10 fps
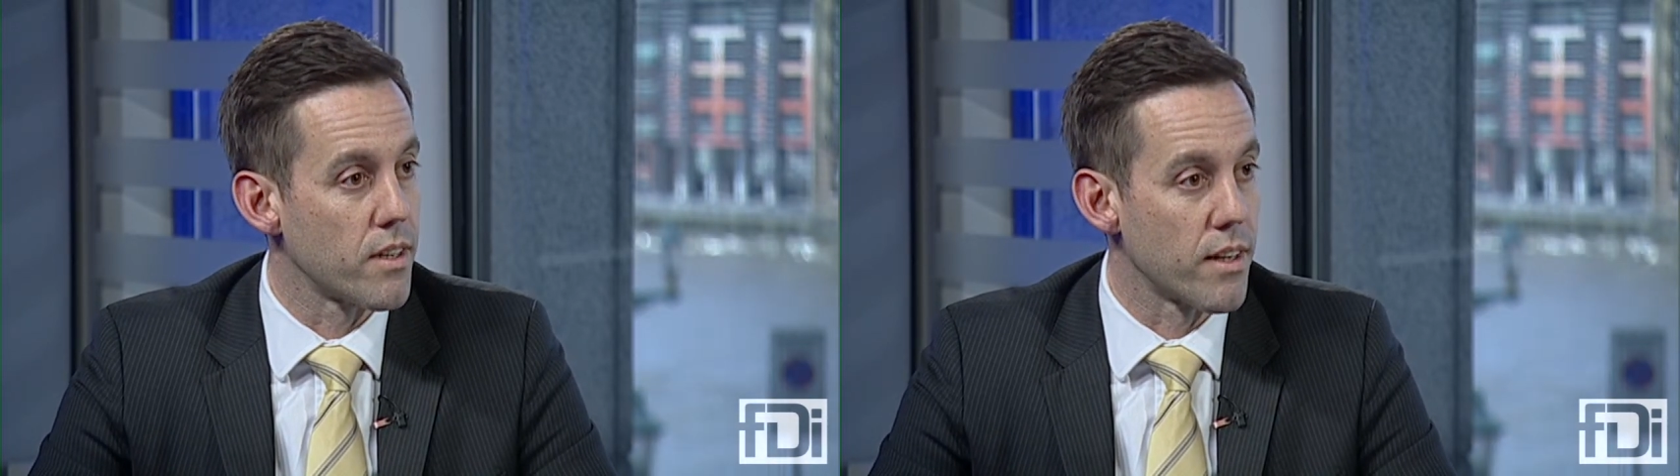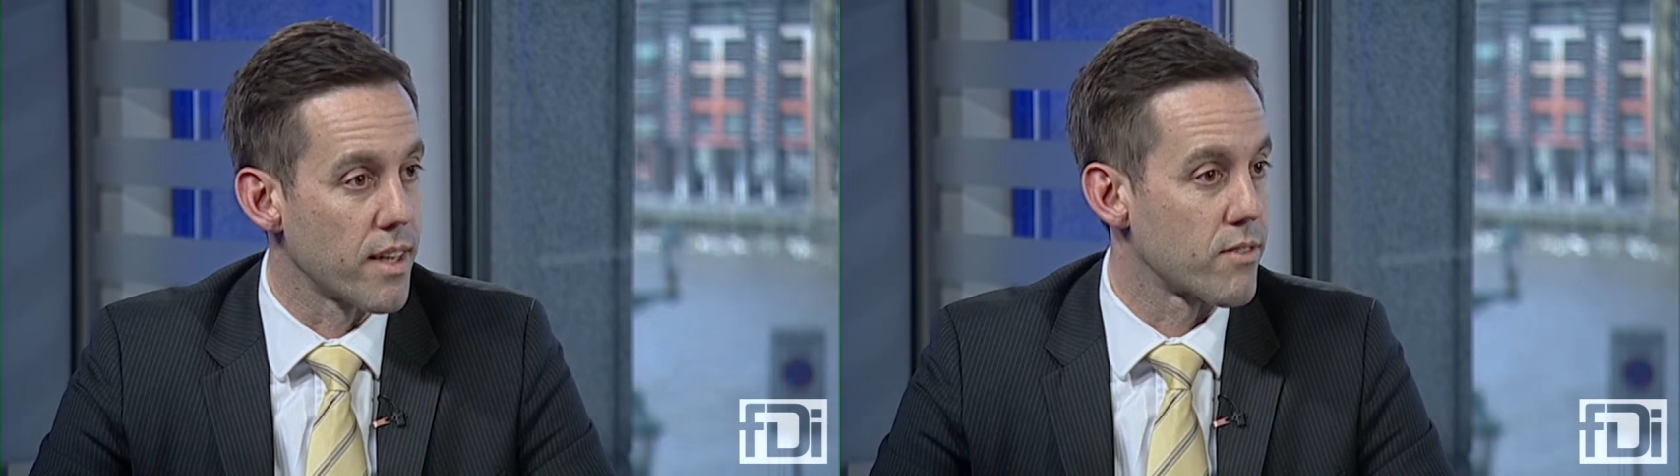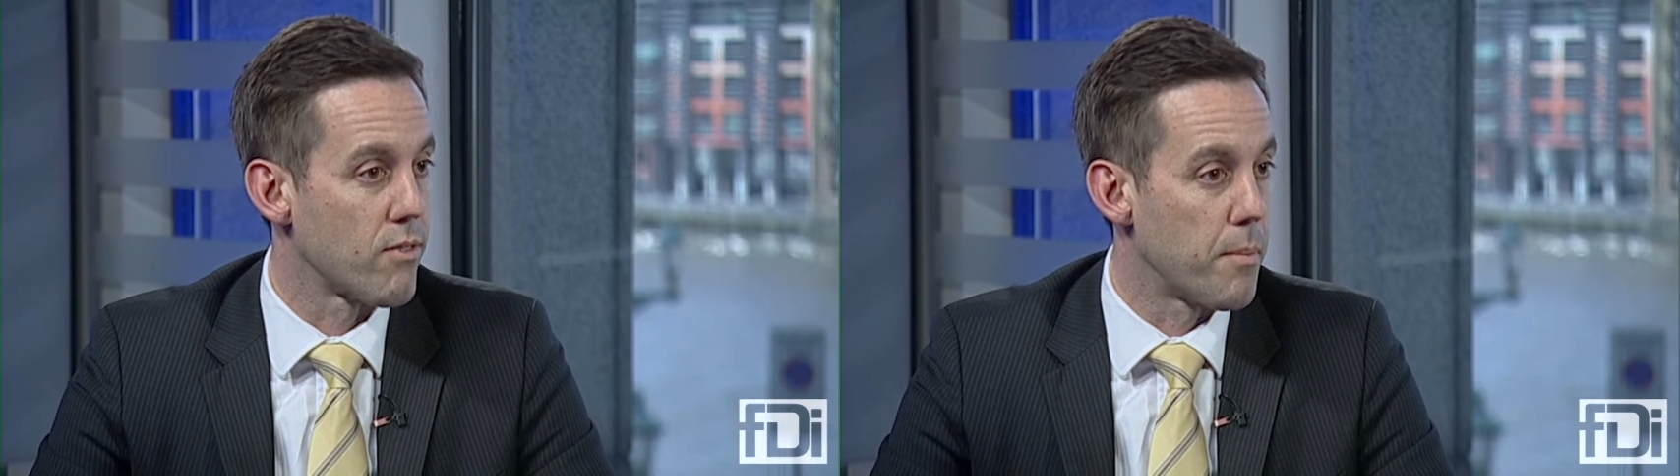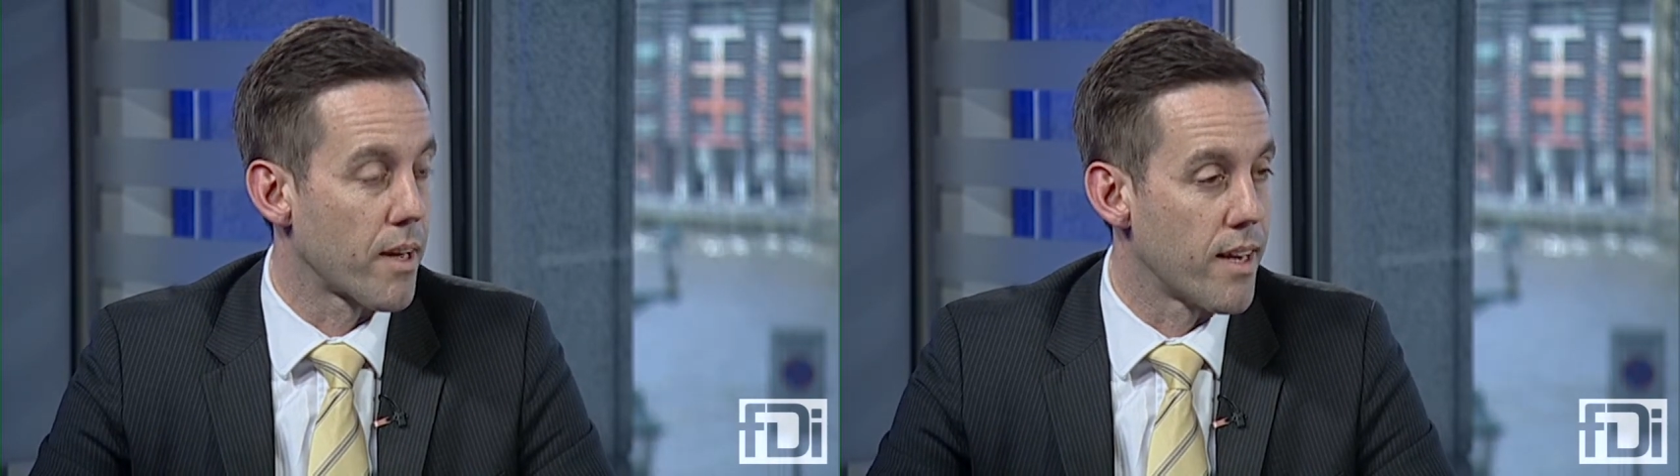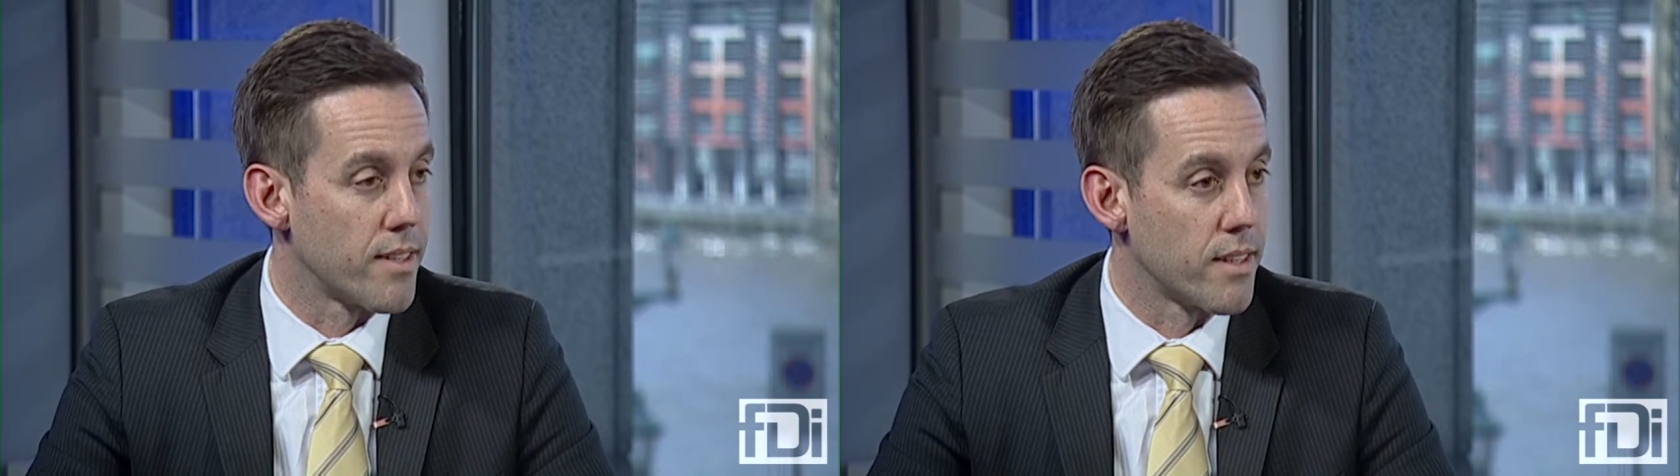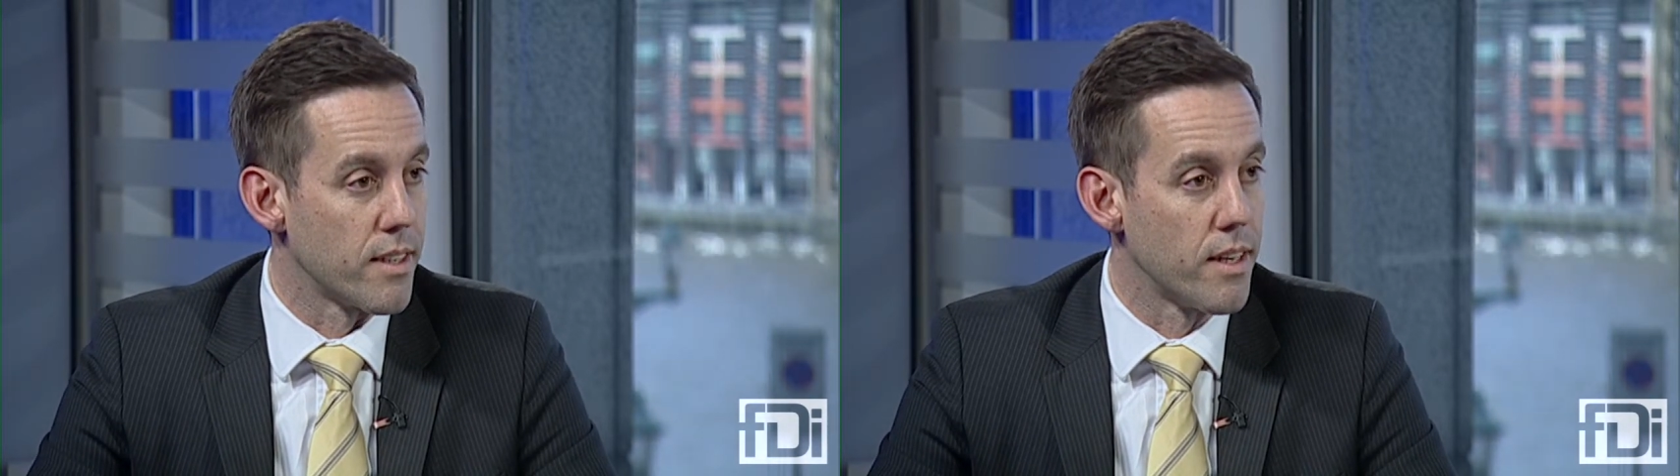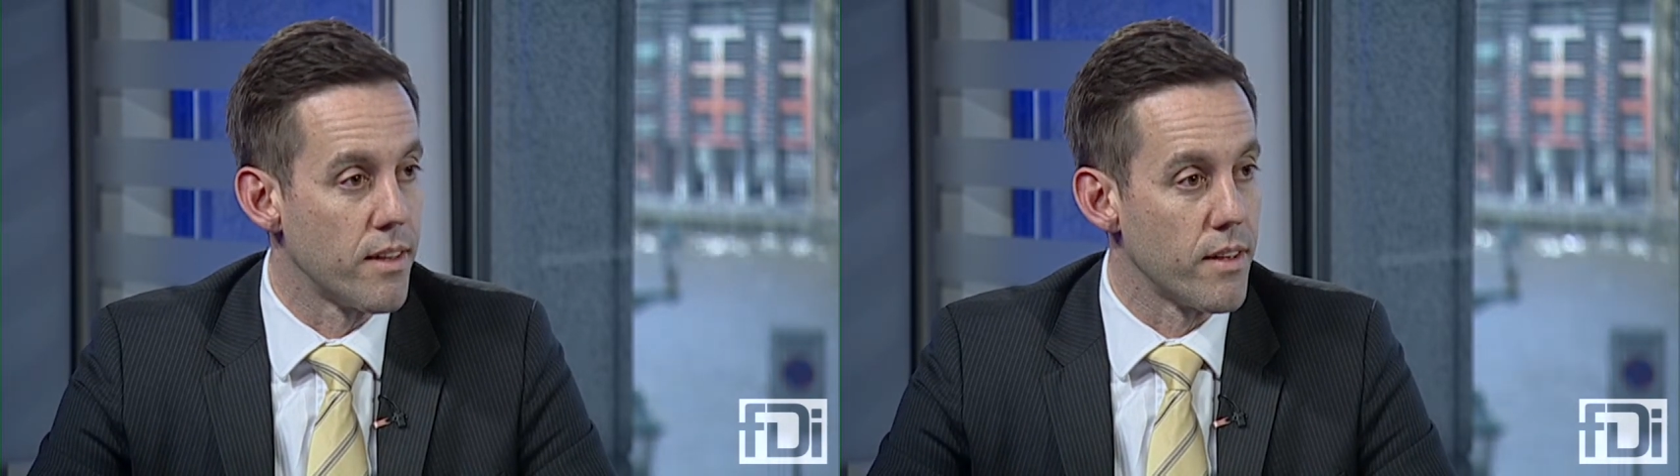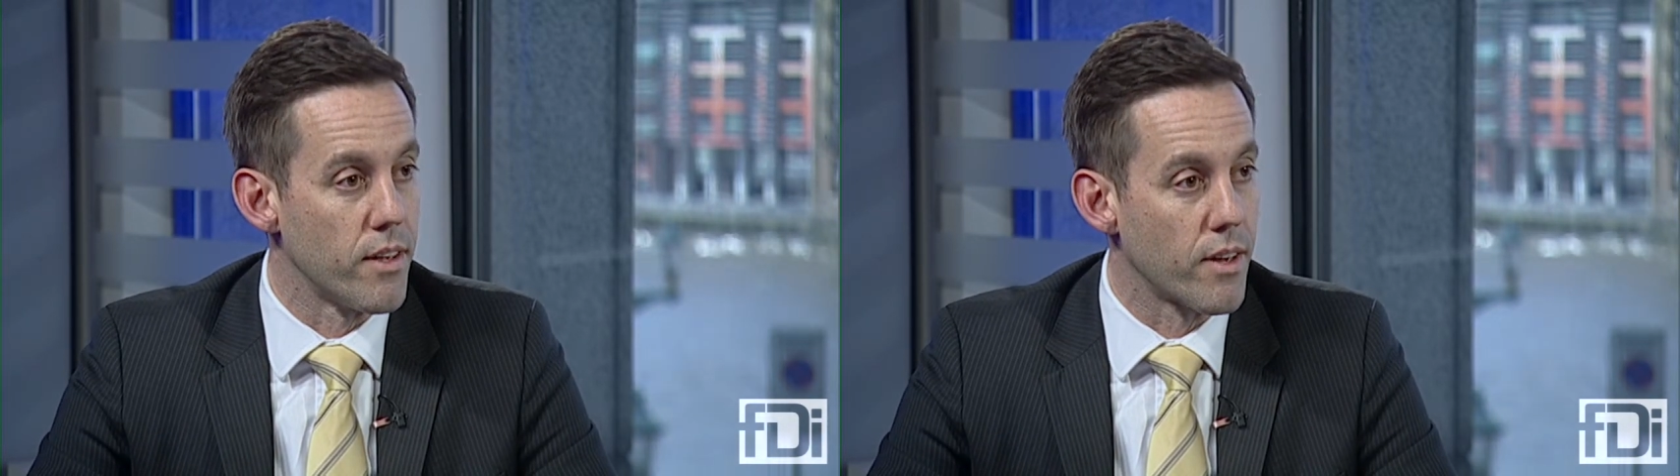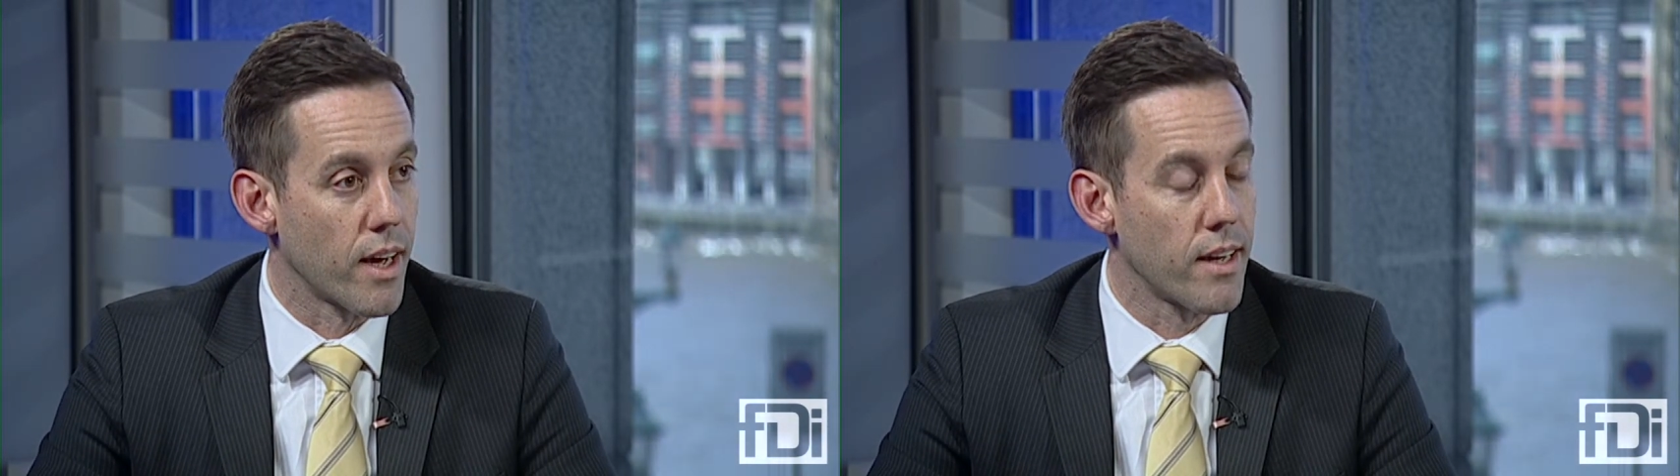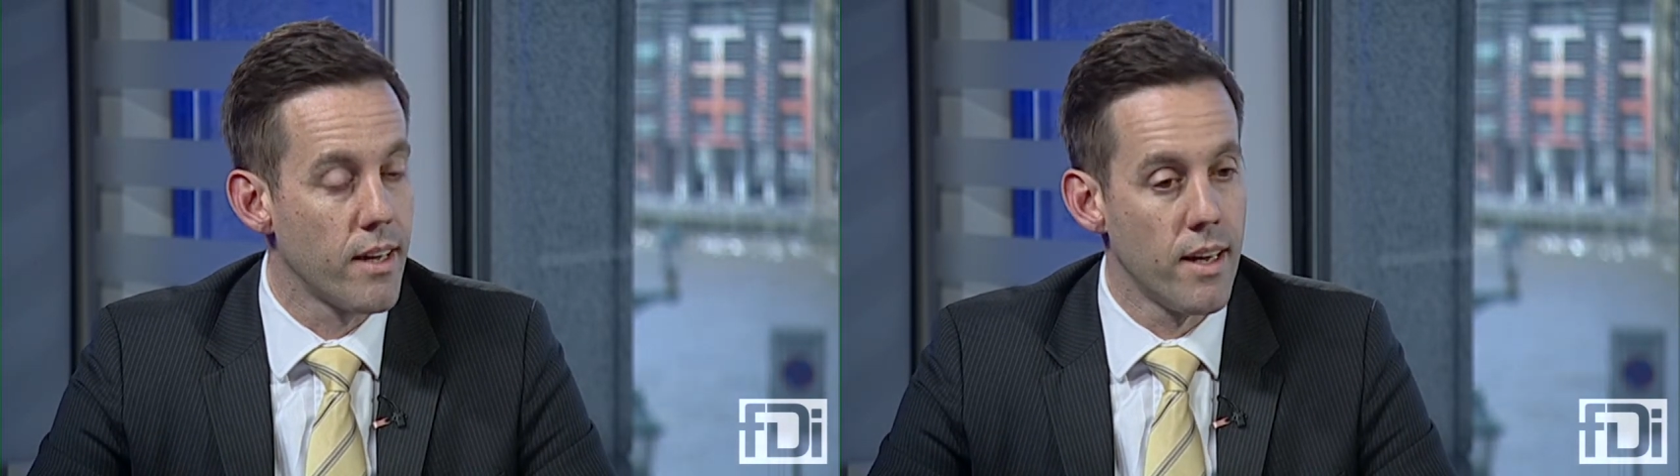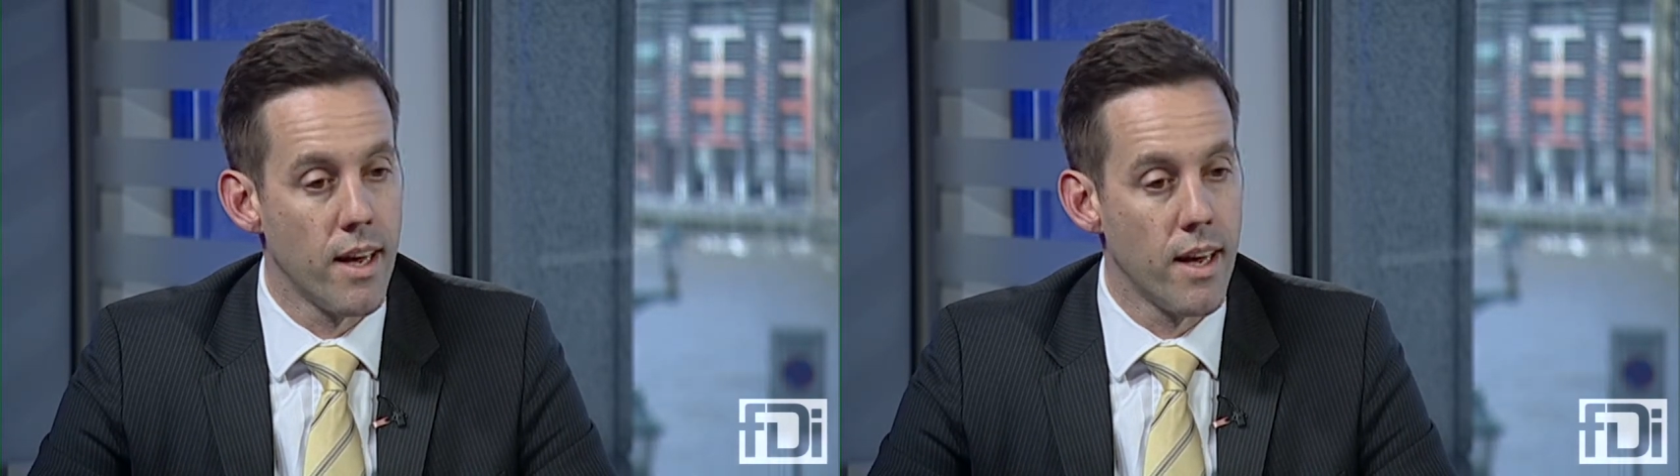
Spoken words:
That's replicated in the UK.